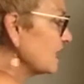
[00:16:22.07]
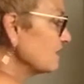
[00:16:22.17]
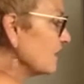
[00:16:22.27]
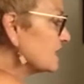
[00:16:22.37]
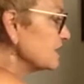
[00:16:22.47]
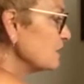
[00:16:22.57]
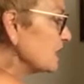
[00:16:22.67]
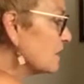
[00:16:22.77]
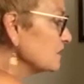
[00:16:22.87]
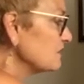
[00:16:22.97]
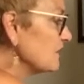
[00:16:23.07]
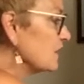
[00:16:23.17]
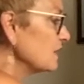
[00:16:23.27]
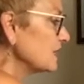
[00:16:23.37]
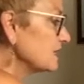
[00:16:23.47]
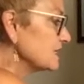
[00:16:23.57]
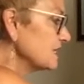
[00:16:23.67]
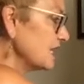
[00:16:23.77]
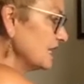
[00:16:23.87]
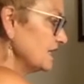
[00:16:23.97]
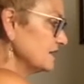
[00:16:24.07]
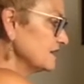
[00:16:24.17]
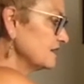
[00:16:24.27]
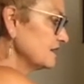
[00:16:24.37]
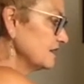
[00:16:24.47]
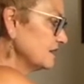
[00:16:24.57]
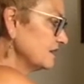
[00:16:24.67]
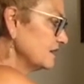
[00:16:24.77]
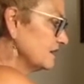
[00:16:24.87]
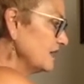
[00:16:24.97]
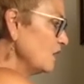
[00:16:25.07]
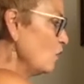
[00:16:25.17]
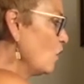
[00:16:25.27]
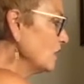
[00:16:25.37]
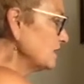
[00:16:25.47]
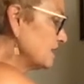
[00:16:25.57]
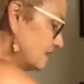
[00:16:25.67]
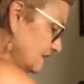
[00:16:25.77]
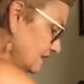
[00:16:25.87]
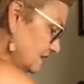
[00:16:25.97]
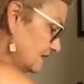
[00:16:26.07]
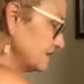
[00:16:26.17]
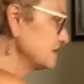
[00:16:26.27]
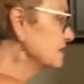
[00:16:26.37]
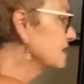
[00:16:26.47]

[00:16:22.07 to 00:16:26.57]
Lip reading: of us, it becomes very contained. It wants this.